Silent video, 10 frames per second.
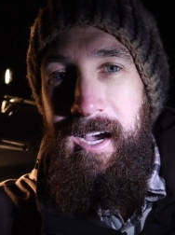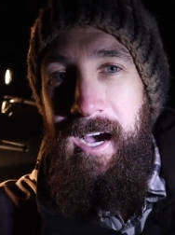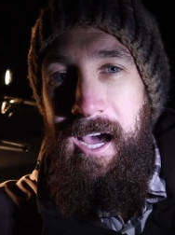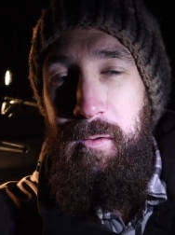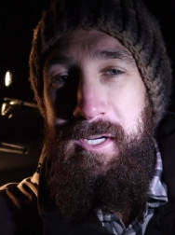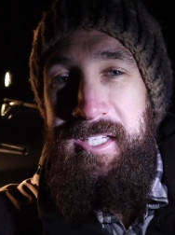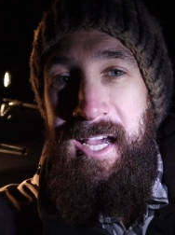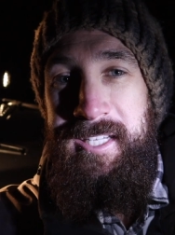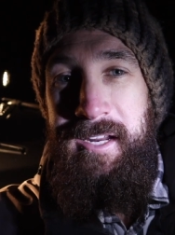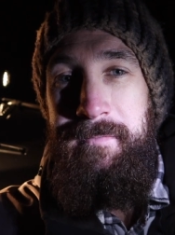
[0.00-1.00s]
I don't wanna
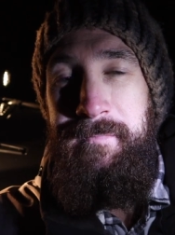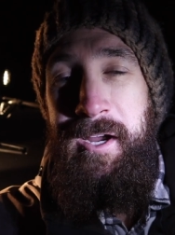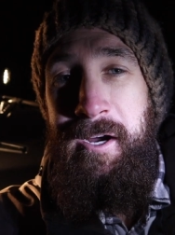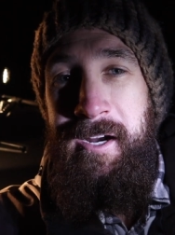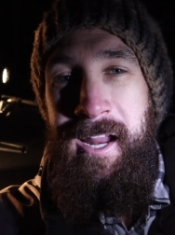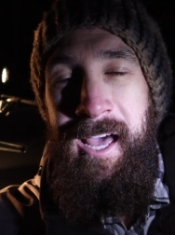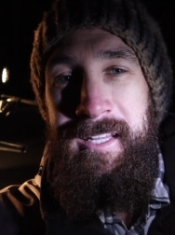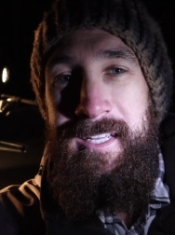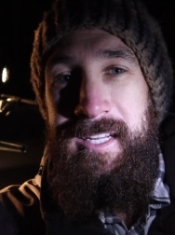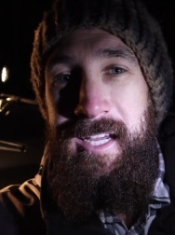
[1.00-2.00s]
say it's inferior to
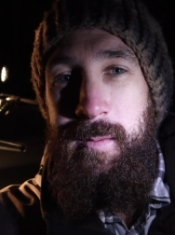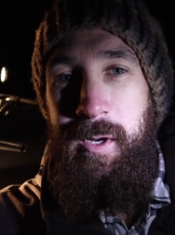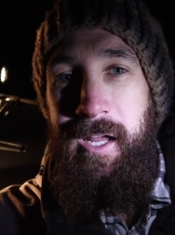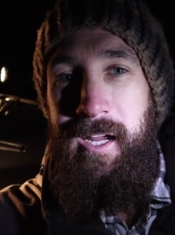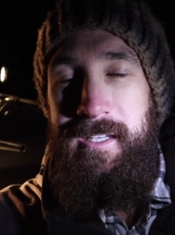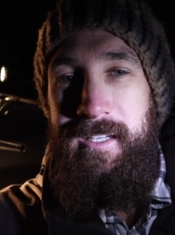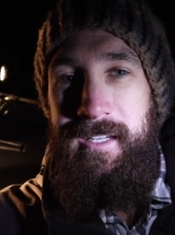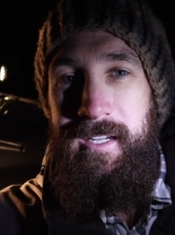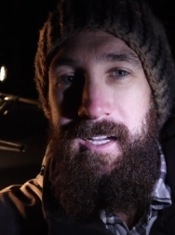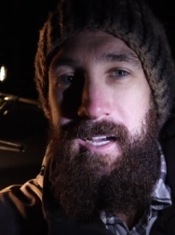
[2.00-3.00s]
LED, but
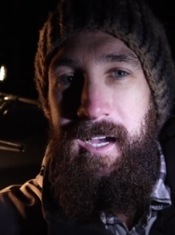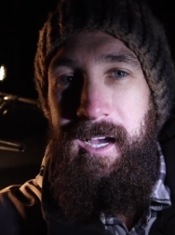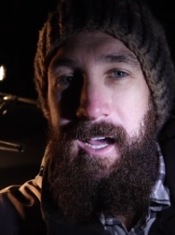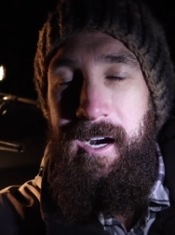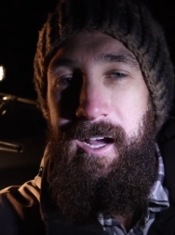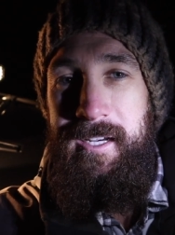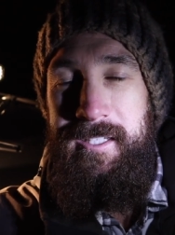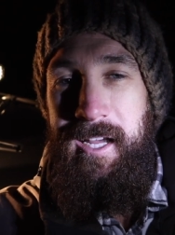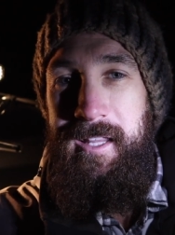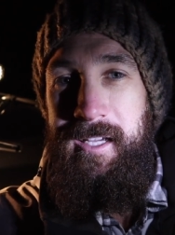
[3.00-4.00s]
I don't
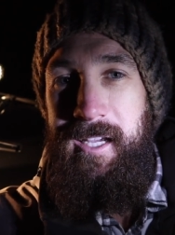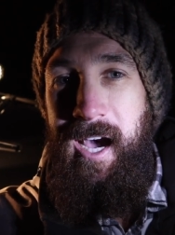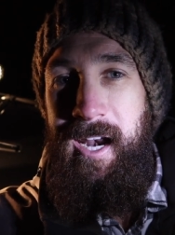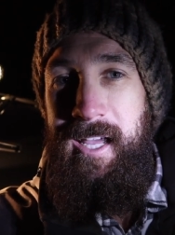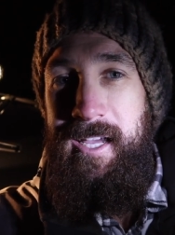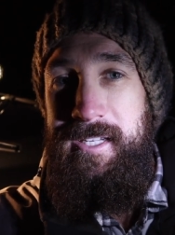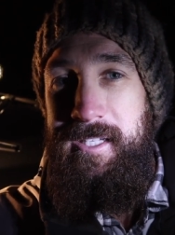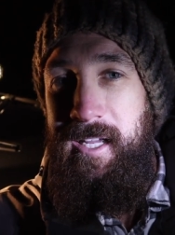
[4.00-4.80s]
know, I think it kinda is.